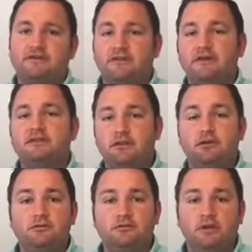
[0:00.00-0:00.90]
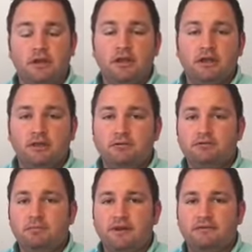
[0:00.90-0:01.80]
So that's a huge
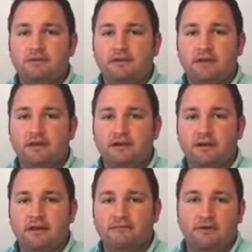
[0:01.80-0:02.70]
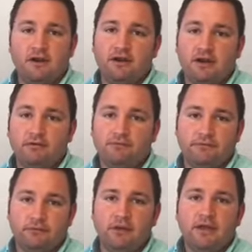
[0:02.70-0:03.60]
benefit there, and very
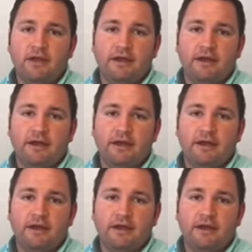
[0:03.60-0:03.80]
helpful